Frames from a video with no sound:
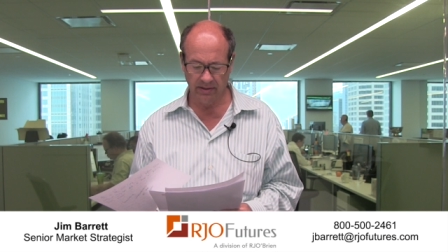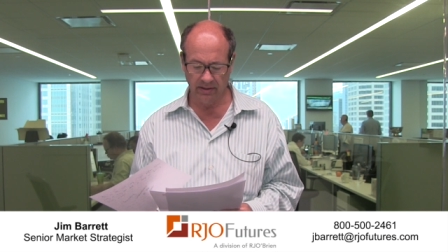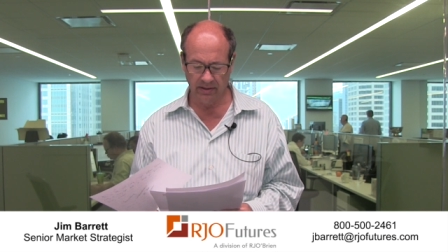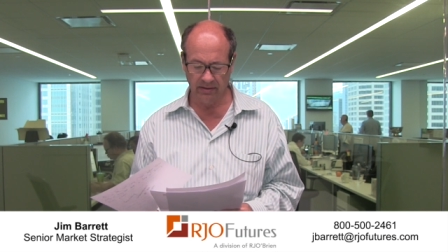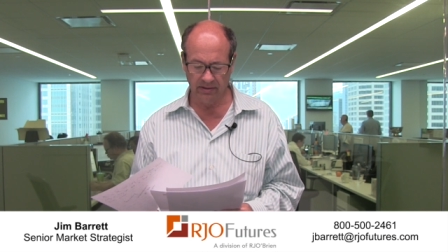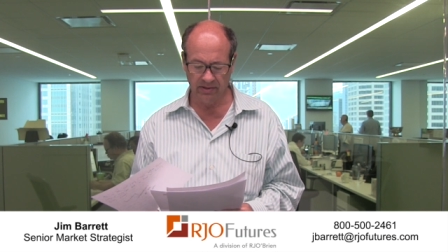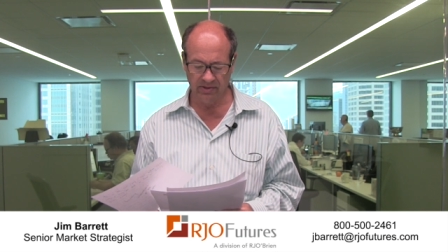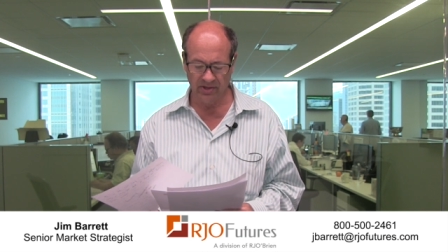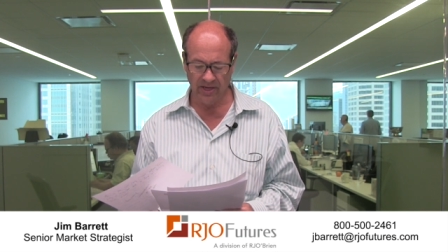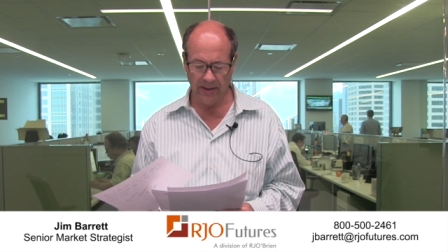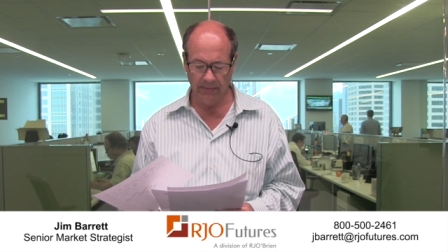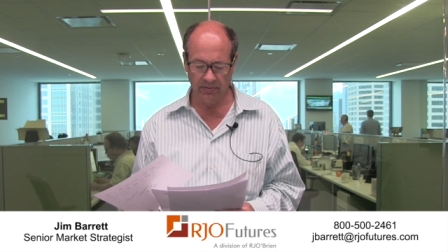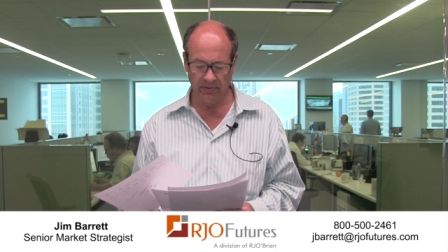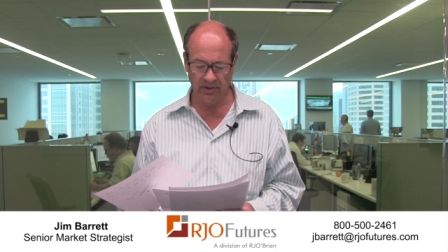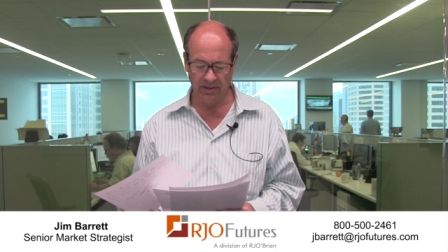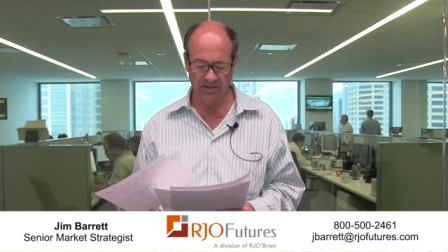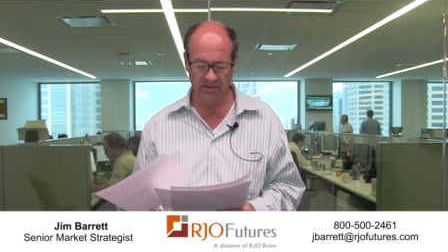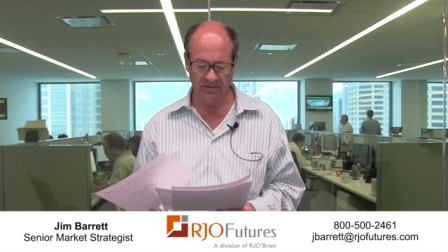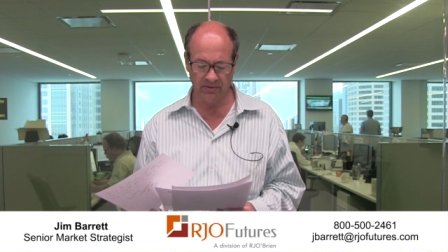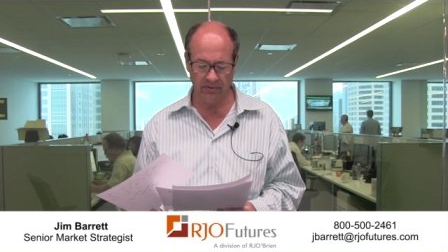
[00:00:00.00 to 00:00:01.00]
Uh, the
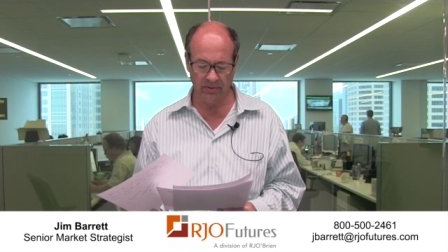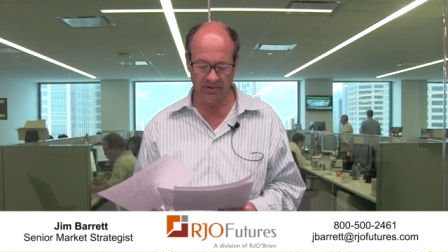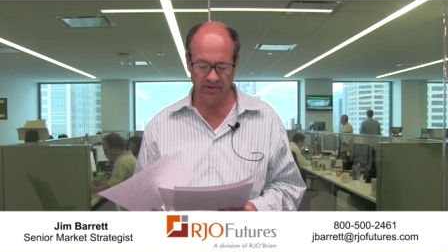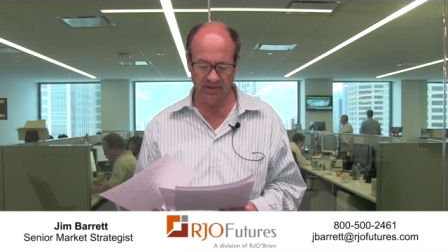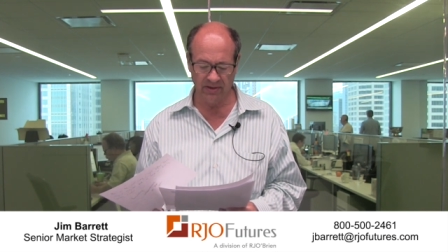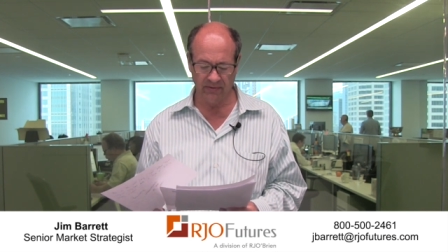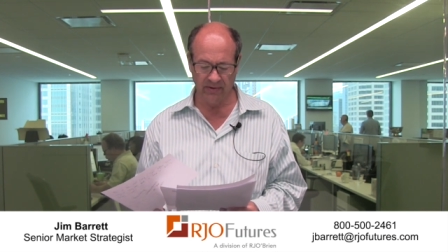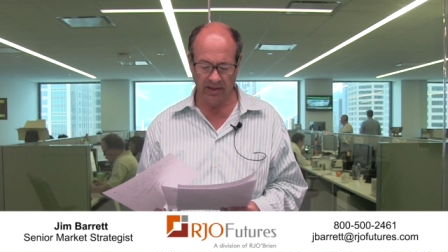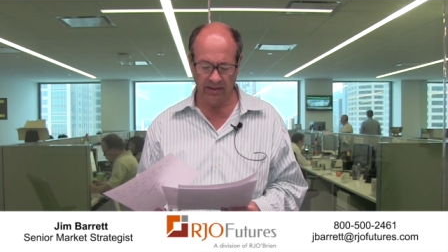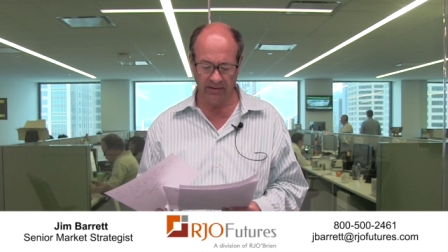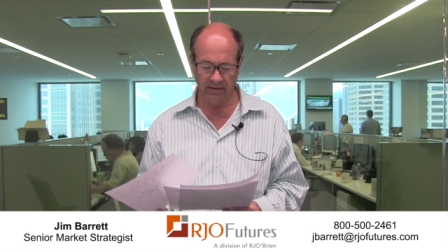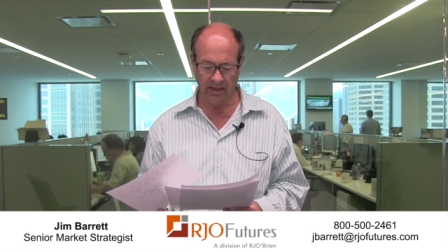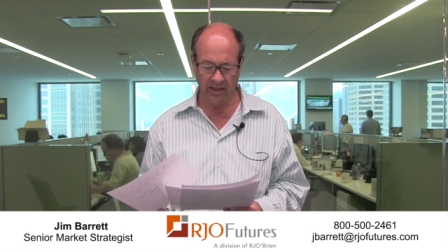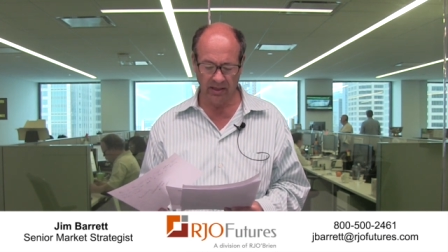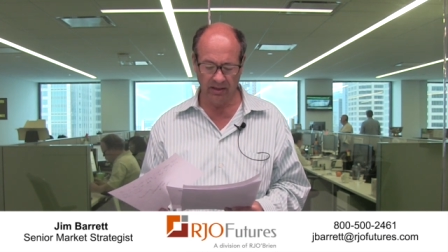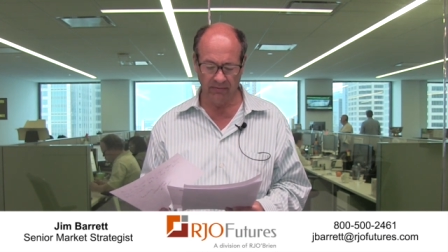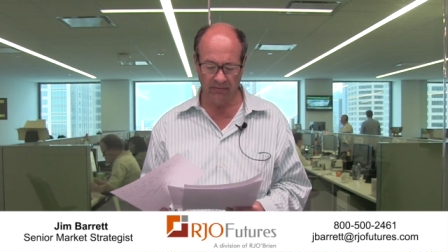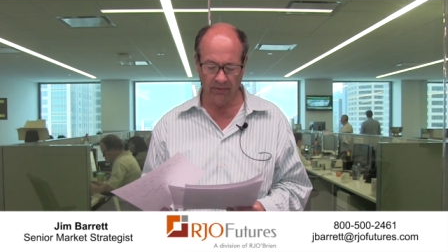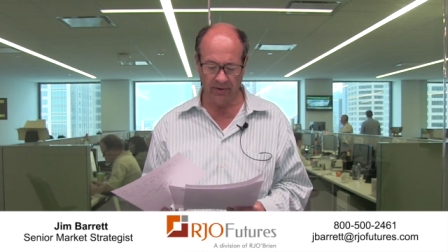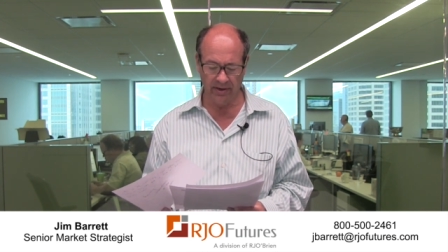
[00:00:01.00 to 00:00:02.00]
Japanese, of course, have got
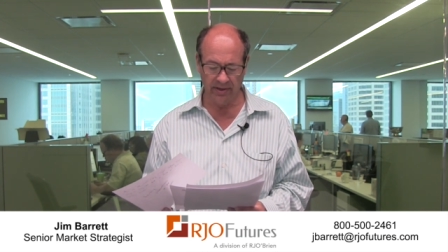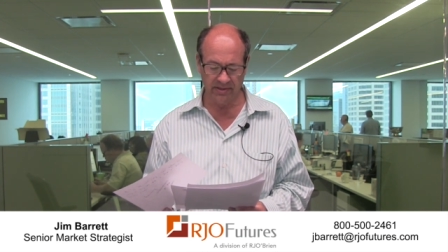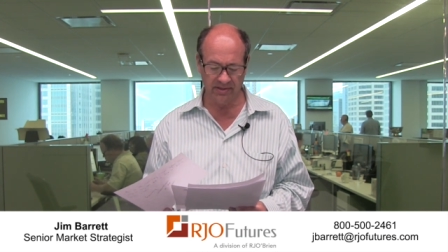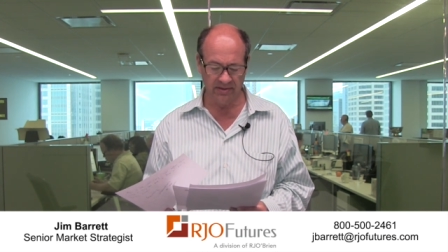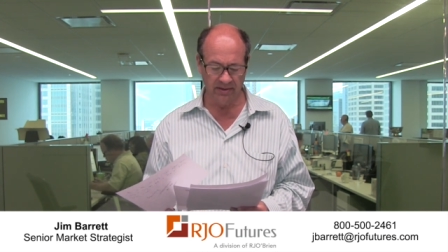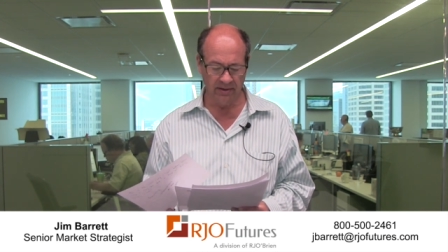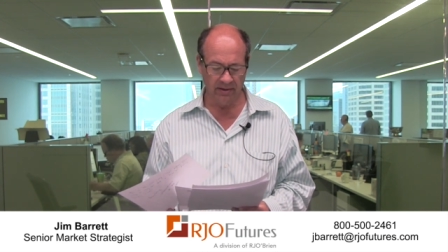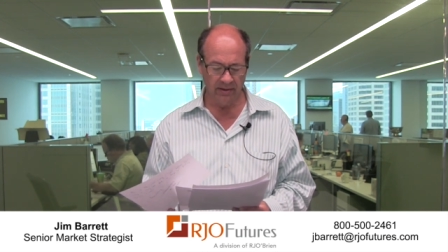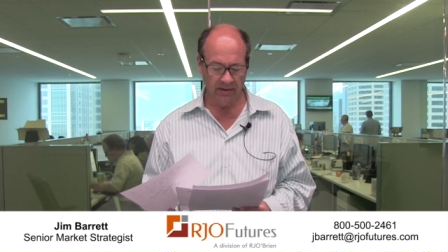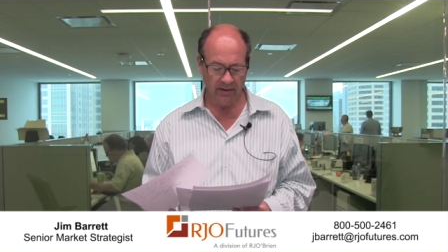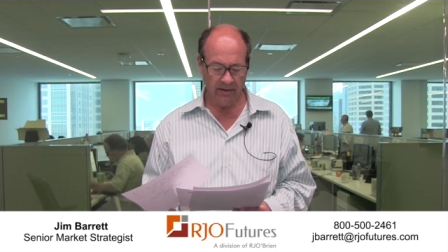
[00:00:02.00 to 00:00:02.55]
negative rates.